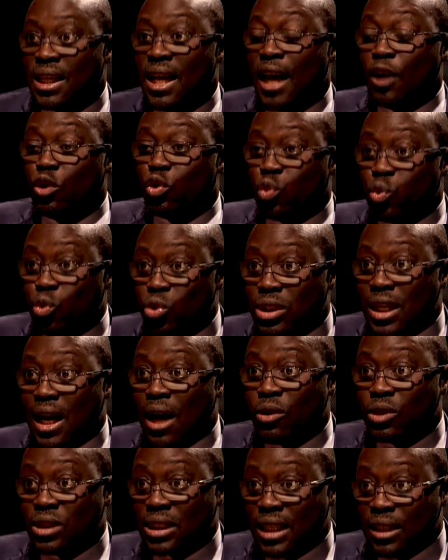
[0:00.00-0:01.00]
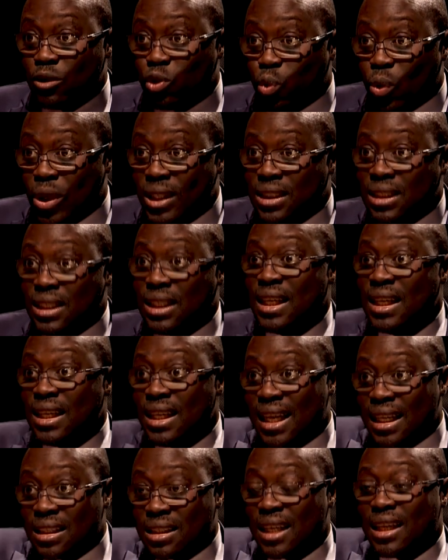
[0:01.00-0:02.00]
And 2020,
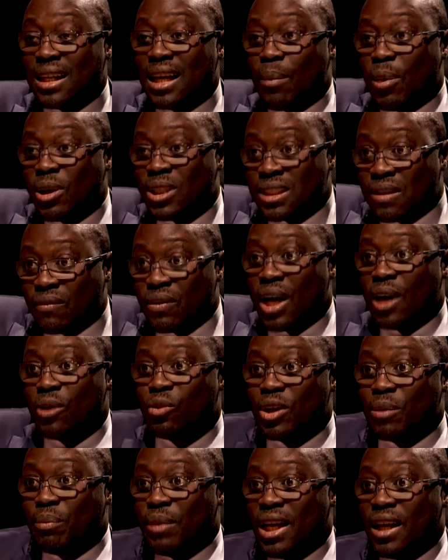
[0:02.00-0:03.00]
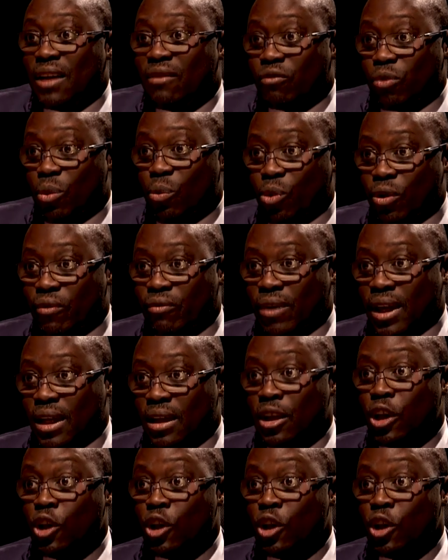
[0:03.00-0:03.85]
they are taking about 700 million from road fund.